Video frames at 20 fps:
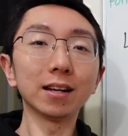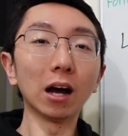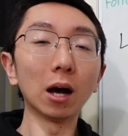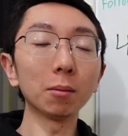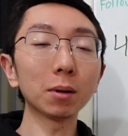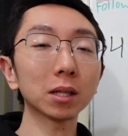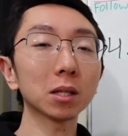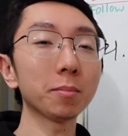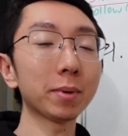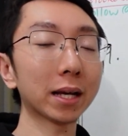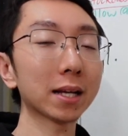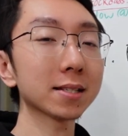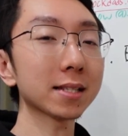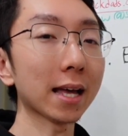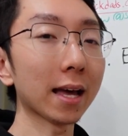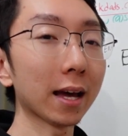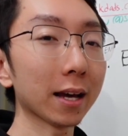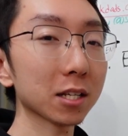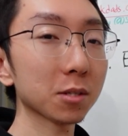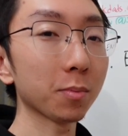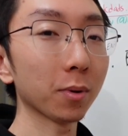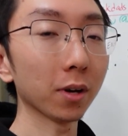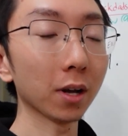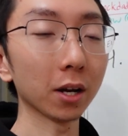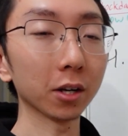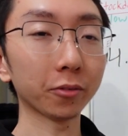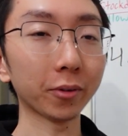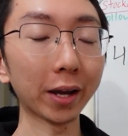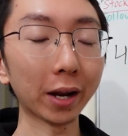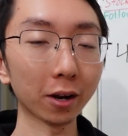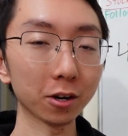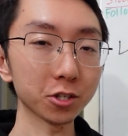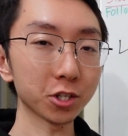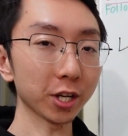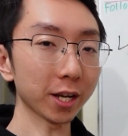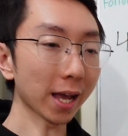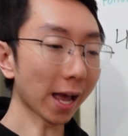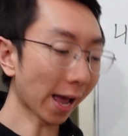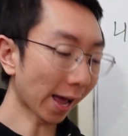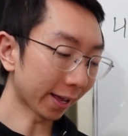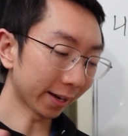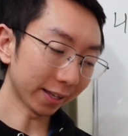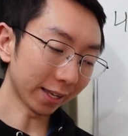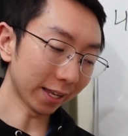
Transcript: Now, I'm not the biggest expert on green energy and